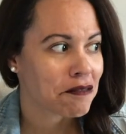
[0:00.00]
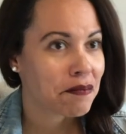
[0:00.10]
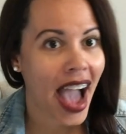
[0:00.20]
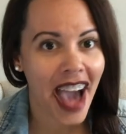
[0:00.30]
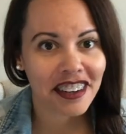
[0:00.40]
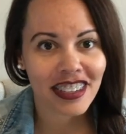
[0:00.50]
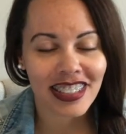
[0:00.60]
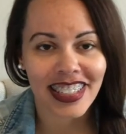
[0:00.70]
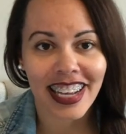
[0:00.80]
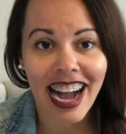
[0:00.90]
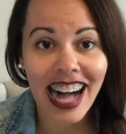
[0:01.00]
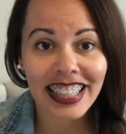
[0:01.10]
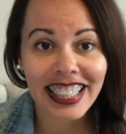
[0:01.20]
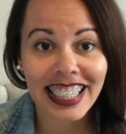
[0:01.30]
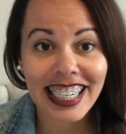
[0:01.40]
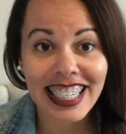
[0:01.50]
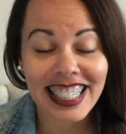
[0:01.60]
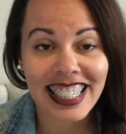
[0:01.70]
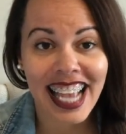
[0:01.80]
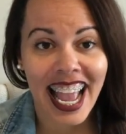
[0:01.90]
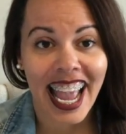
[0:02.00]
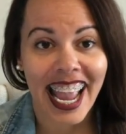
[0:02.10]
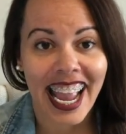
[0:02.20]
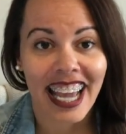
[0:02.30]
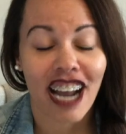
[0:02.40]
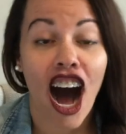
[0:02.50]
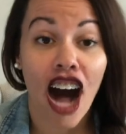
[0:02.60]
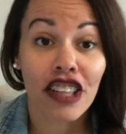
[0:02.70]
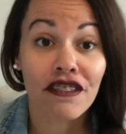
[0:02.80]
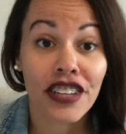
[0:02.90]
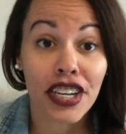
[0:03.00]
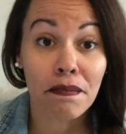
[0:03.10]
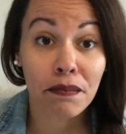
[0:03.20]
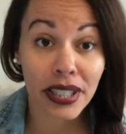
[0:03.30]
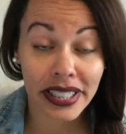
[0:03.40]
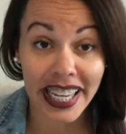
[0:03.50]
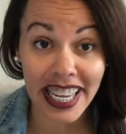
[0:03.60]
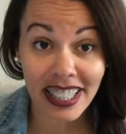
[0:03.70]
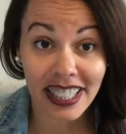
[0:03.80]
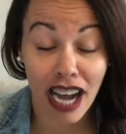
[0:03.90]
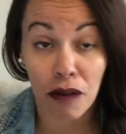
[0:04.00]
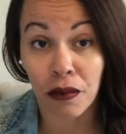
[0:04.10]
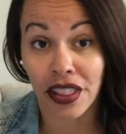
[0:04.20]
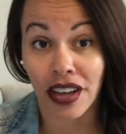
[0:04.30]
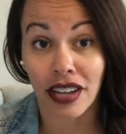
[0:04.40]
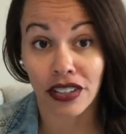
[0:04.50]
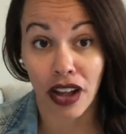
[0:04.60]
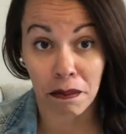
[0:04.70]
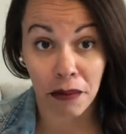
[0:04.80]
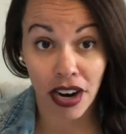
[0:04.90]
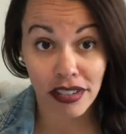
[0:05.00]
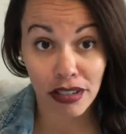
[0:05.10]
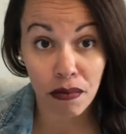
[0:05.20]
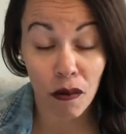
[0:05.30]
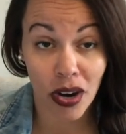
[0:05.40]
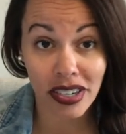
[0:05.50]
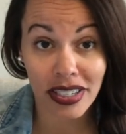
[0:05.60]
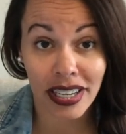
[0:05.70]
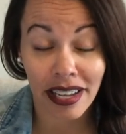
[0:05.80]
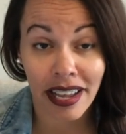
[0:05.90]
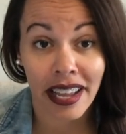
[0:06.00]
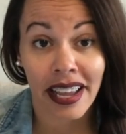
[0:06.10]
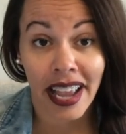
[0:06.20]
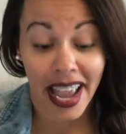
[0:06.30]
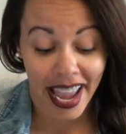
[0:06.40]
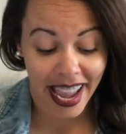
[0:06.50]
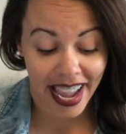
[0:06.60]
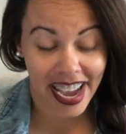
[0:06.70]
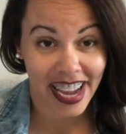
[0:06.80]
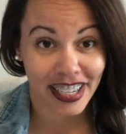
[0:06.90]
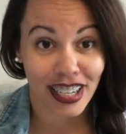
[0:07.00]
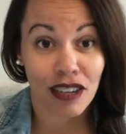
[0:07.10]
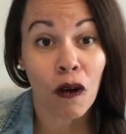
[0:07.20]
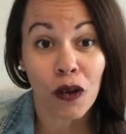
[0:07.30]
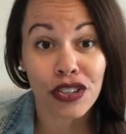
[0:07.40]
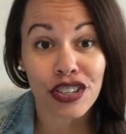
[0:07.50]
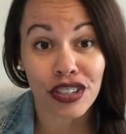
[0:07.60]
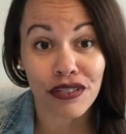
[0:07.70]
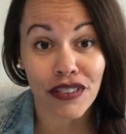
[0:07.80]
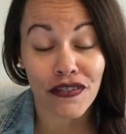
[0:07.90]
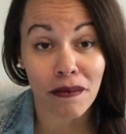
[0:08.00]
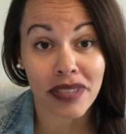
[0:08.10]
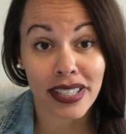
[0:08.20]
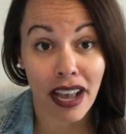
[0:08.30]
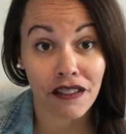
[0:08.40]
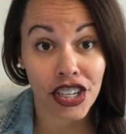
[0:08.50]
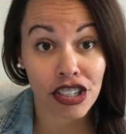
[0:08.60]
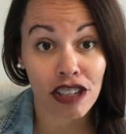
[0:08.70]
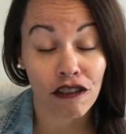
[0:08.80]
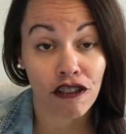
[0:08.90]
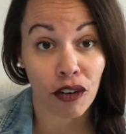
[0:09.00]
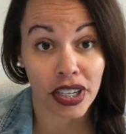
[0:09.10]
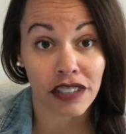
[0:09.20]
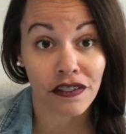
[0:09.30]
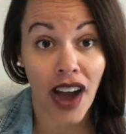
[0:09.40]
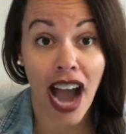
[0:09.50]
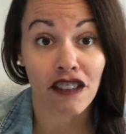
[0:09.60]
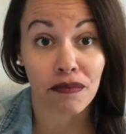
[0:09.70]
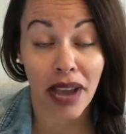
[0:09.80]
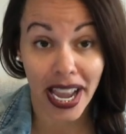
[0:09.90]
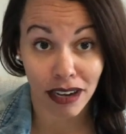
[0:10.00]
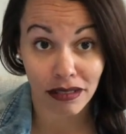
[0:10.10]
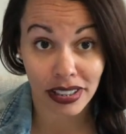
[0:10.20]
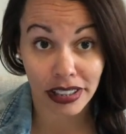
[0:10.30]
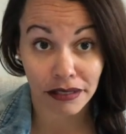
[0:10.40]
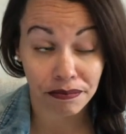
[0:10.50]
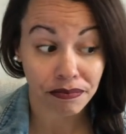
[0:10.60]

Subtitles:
patterns and colors, and all of the completes come with a lumbar support and can hold children from 7 to 45 pounds.